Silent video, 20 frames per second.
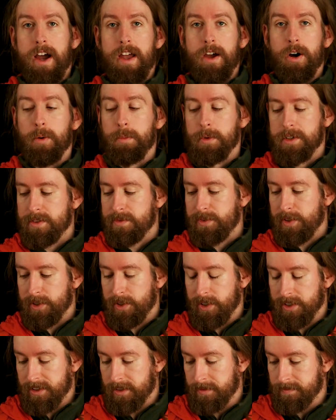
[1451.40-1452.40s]
I almost
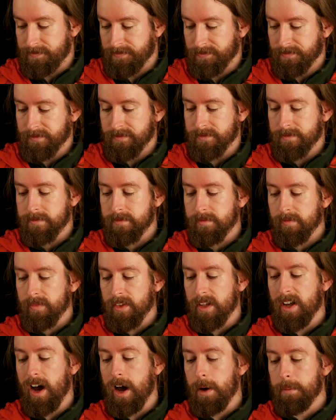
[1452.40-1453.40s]
forgot.
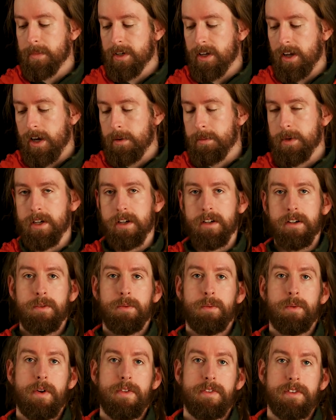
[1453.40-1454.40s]
I'm
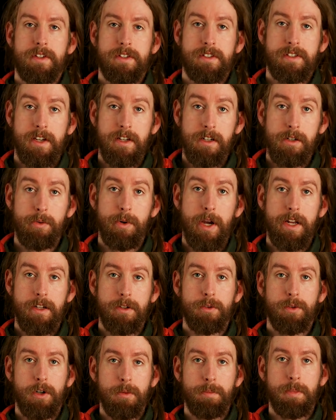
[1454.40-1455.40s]
climbing with a single
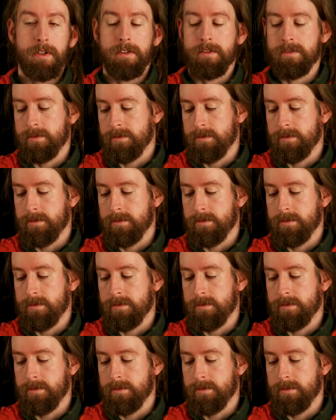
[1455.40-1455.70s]
rated rope,